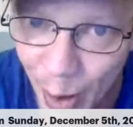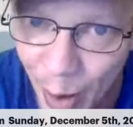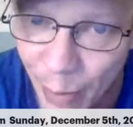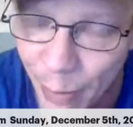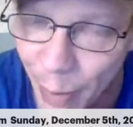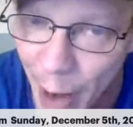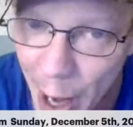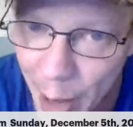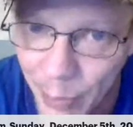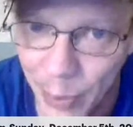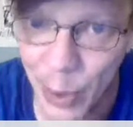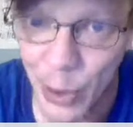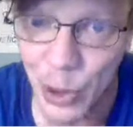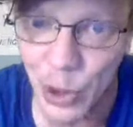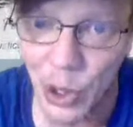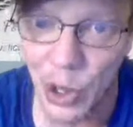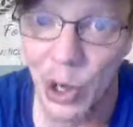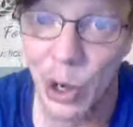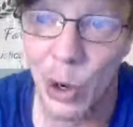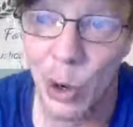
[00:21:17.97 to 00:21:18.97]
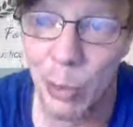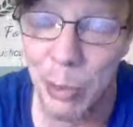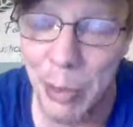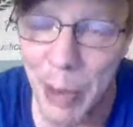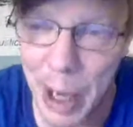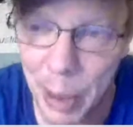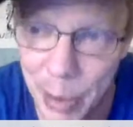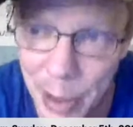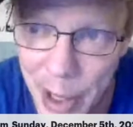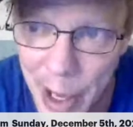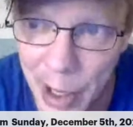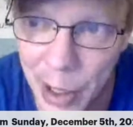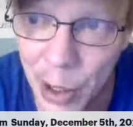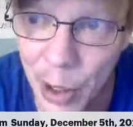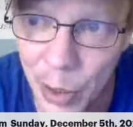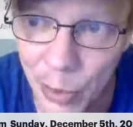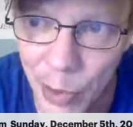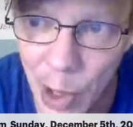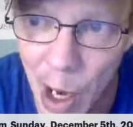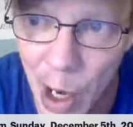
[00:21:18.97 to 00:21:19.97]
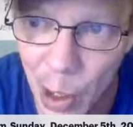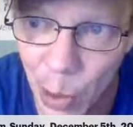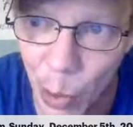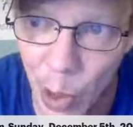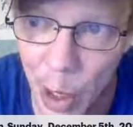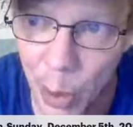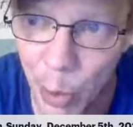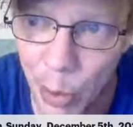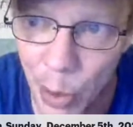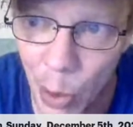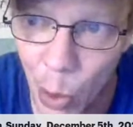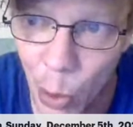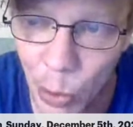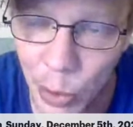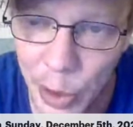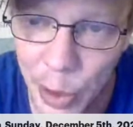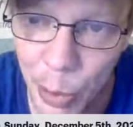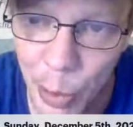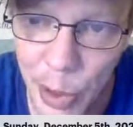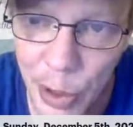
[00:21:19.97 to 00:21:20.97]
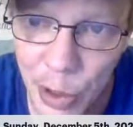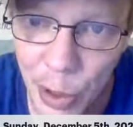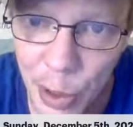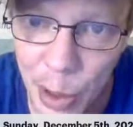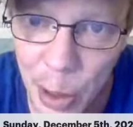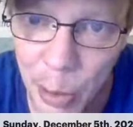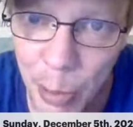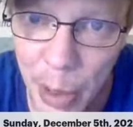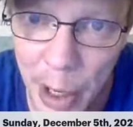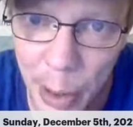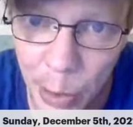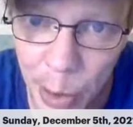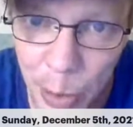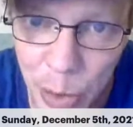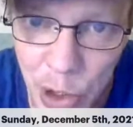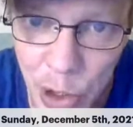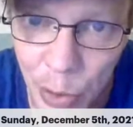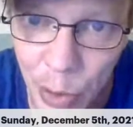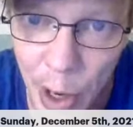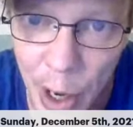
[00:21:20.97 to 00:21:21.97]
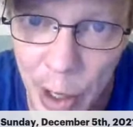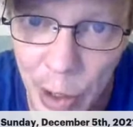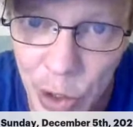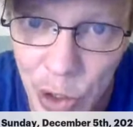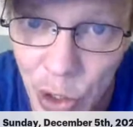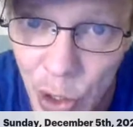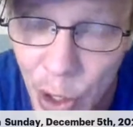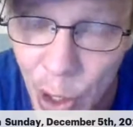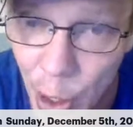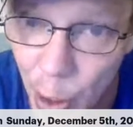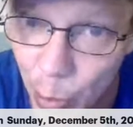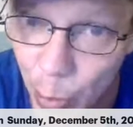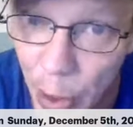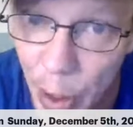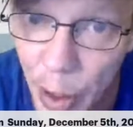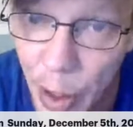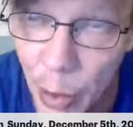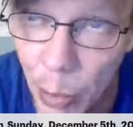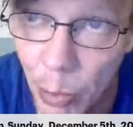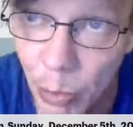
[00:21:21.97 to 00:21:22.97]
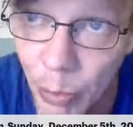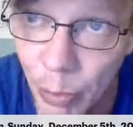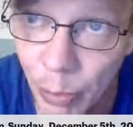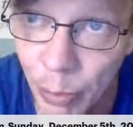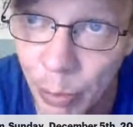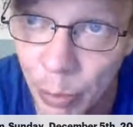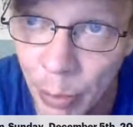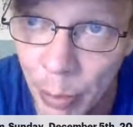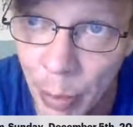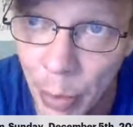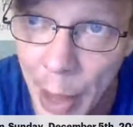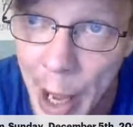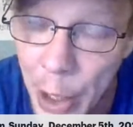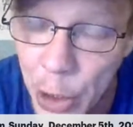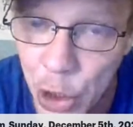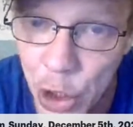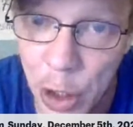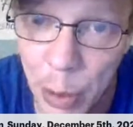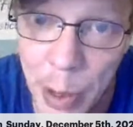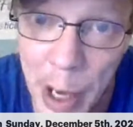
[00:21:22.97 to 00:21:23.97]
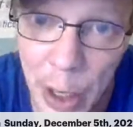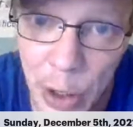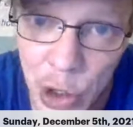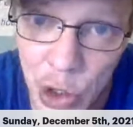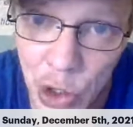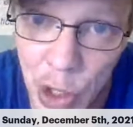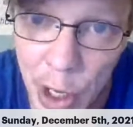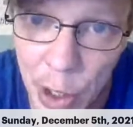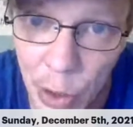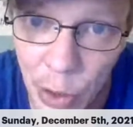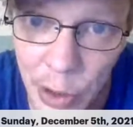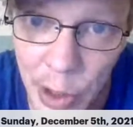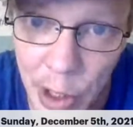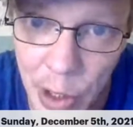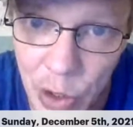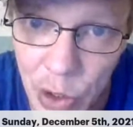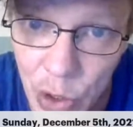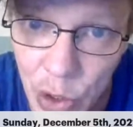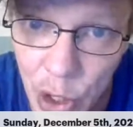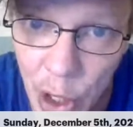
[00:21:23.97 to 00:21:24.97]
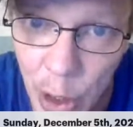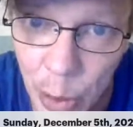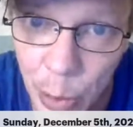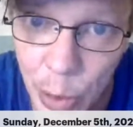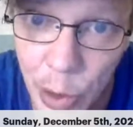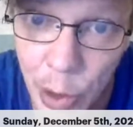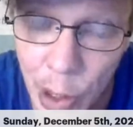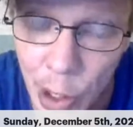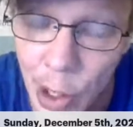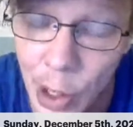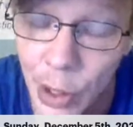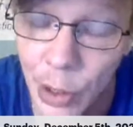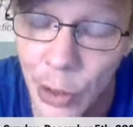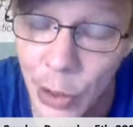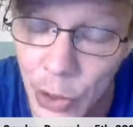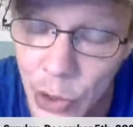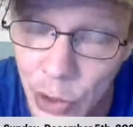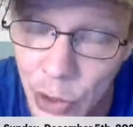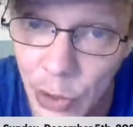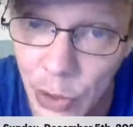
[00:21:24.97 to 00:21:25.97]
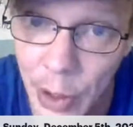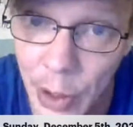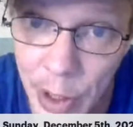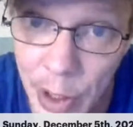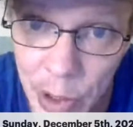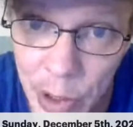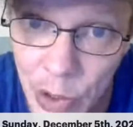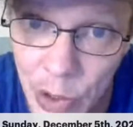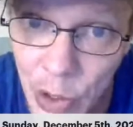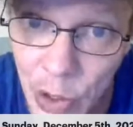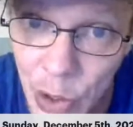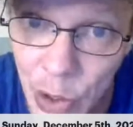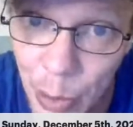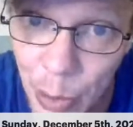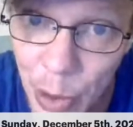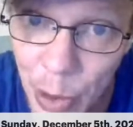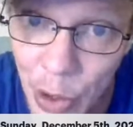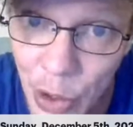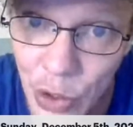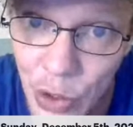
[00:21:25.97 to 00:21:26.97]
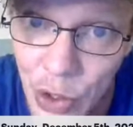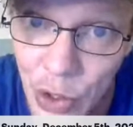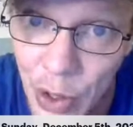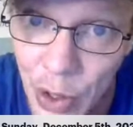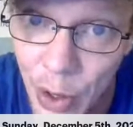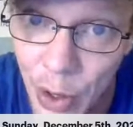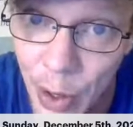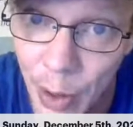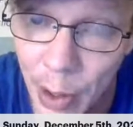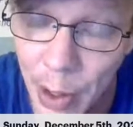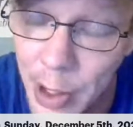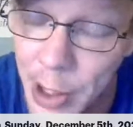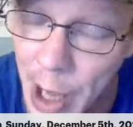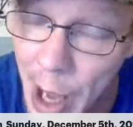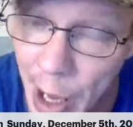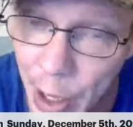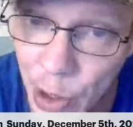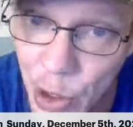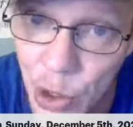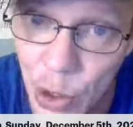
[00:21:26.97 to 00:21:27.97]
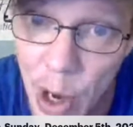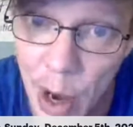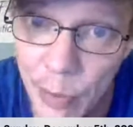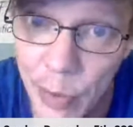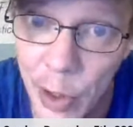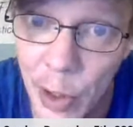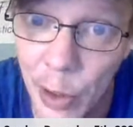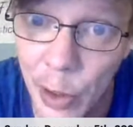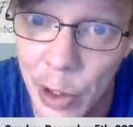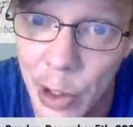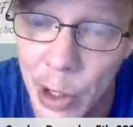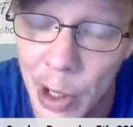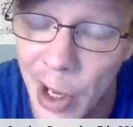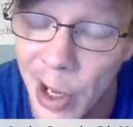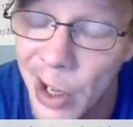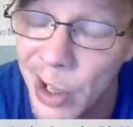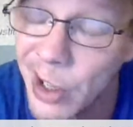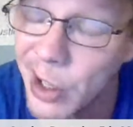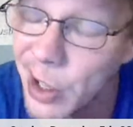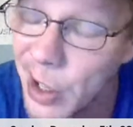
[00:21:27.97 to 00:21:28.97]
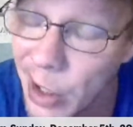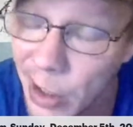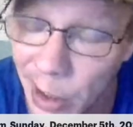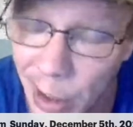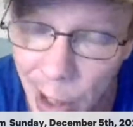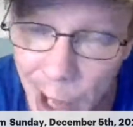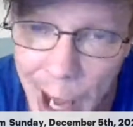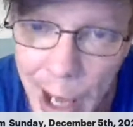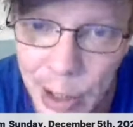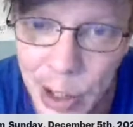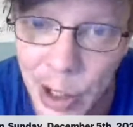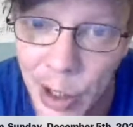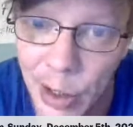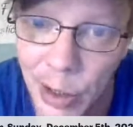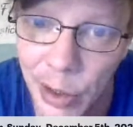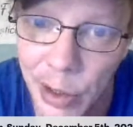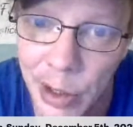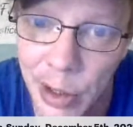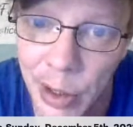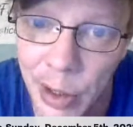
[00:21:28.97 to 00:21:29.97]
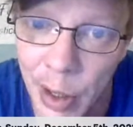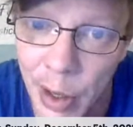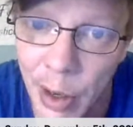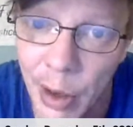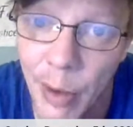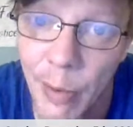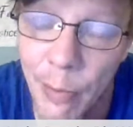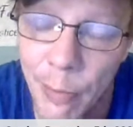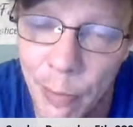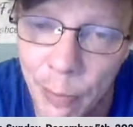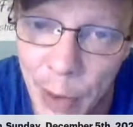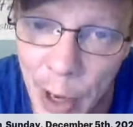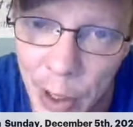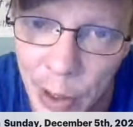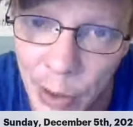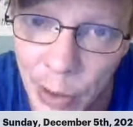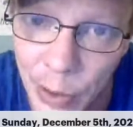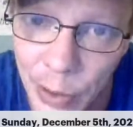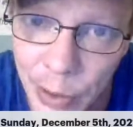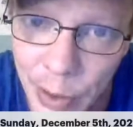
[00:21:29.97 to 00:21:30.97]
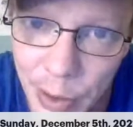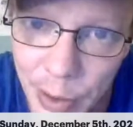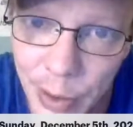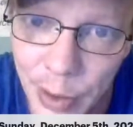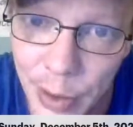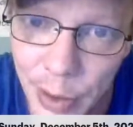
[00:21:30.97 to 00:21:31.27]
5 years ago, maybe they could have gotten away with only returning bankruptcy rights, but that ship has sailed, ladies and gentlemen. This lending system is catastrophically, galactically failed.